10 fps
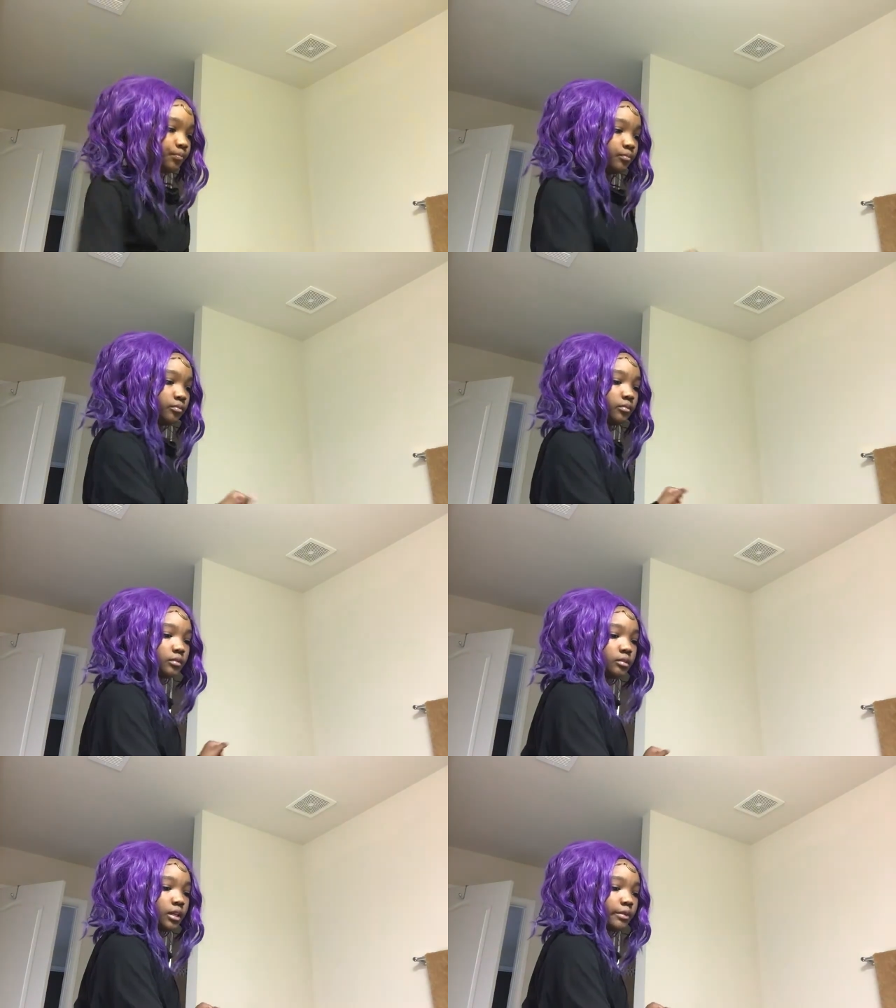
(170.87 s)
And I'll
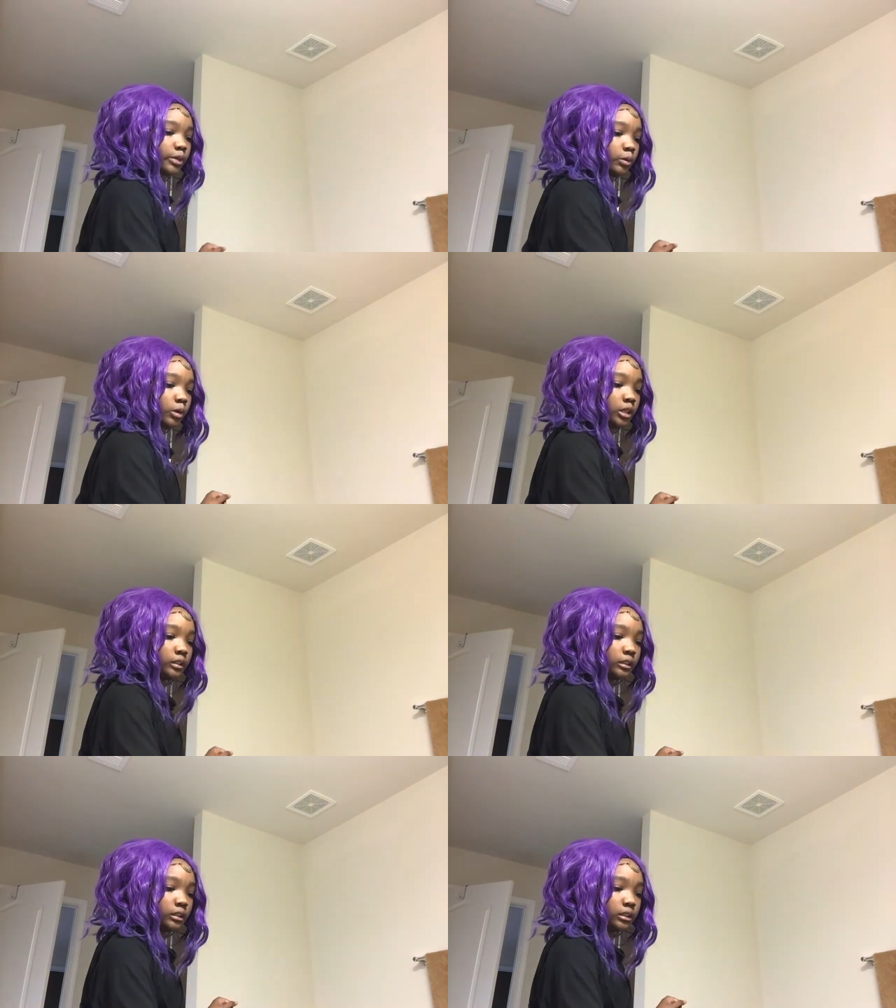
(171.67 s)
tell you how to color
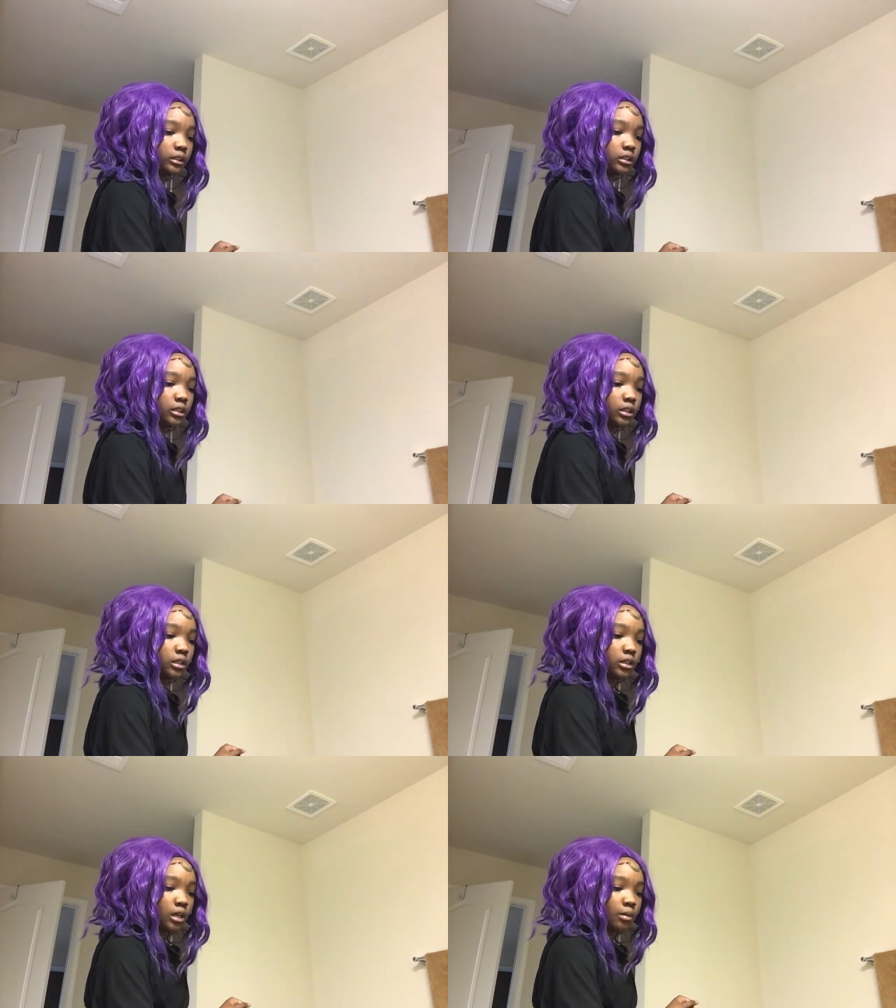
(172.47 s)
that later, but you can
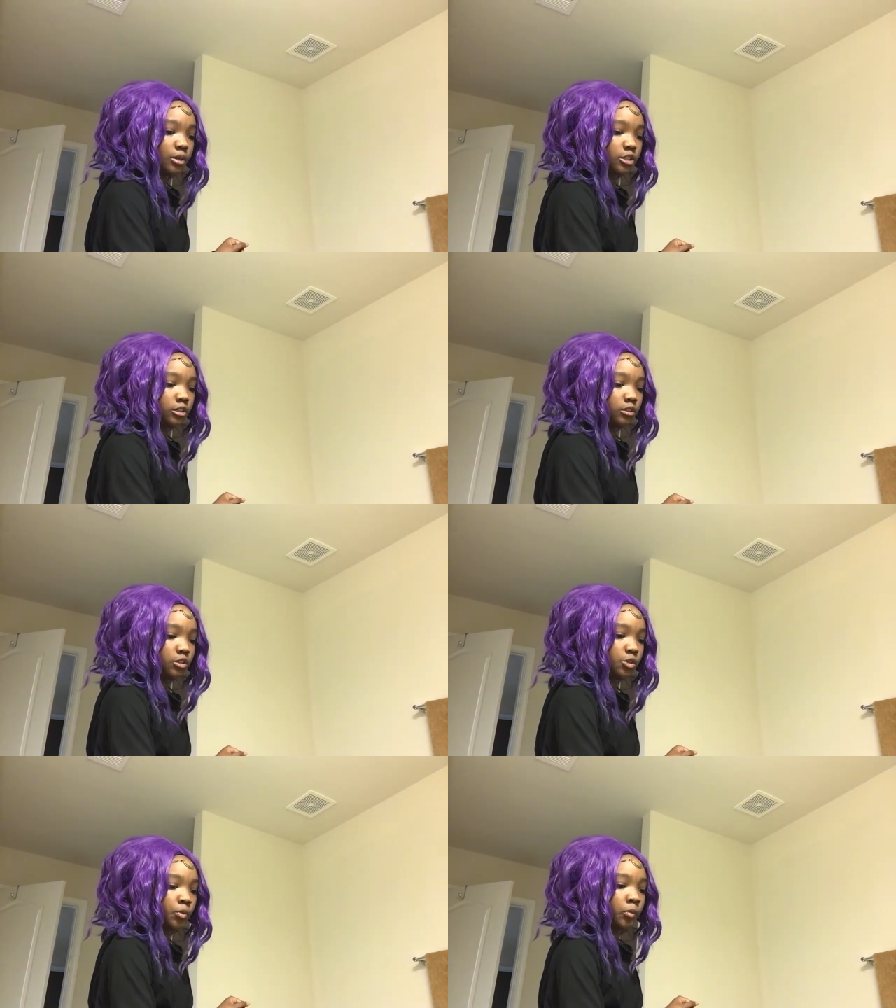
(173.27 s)
also use just like
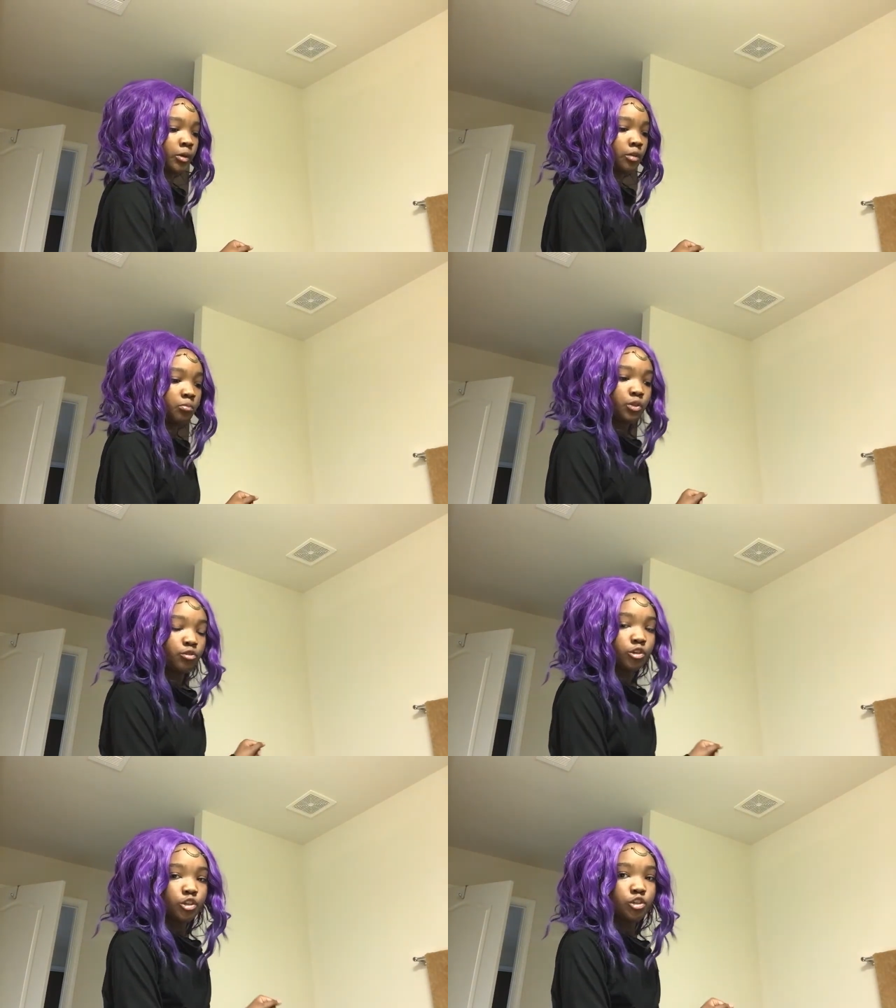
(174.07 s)
a reddish
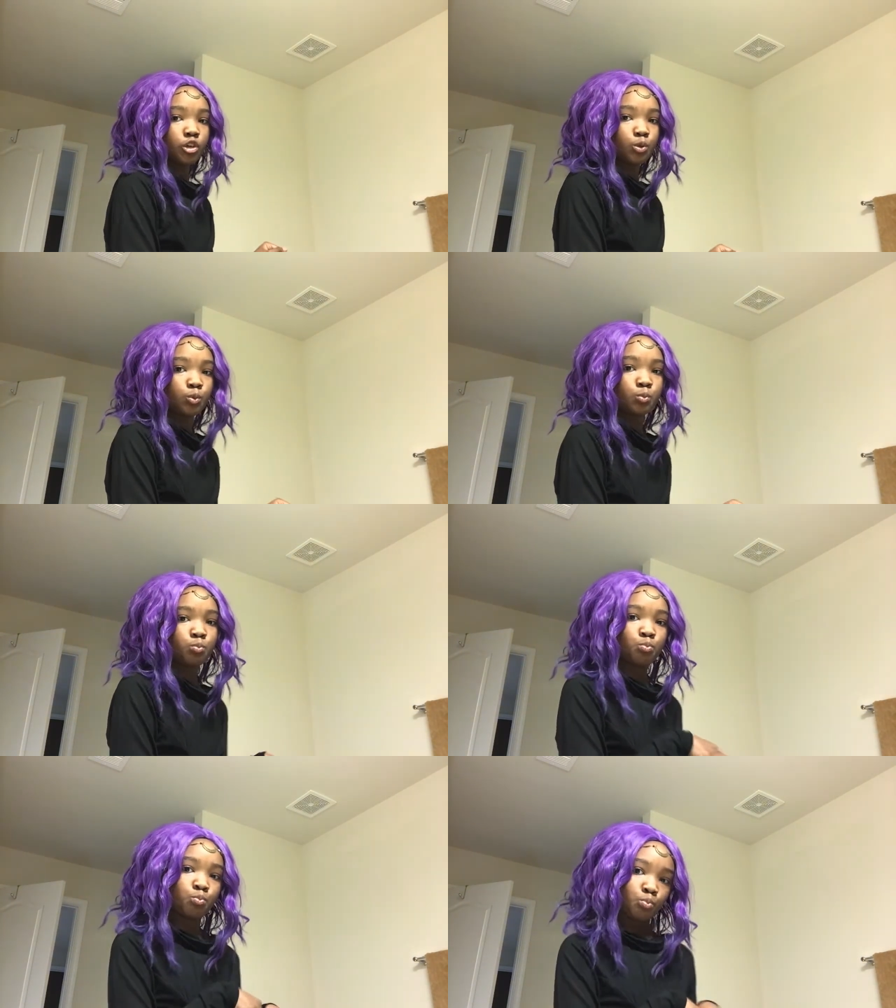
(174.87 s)
purple
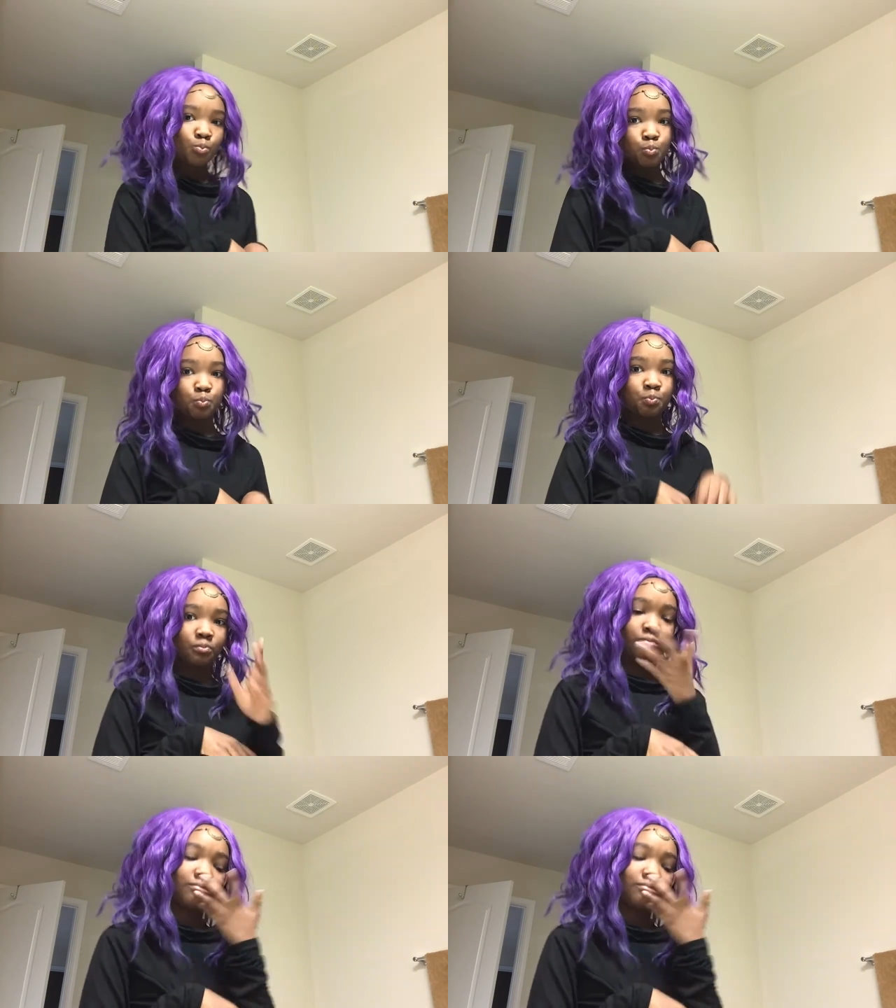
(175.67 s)
glossy lip